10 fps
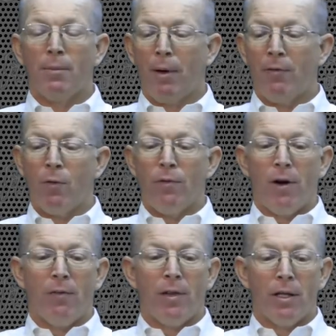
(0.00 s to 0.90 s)
I believe we've
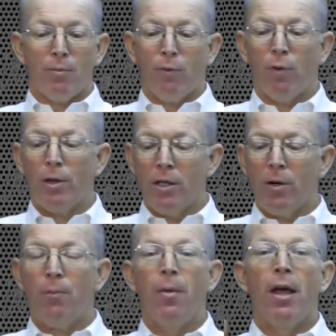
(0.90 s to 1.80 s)
covered this before
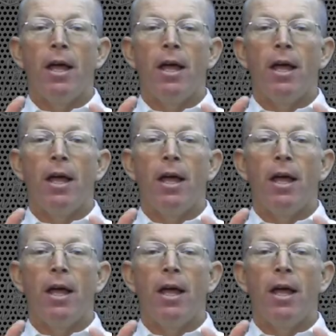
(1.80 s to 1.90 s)
too.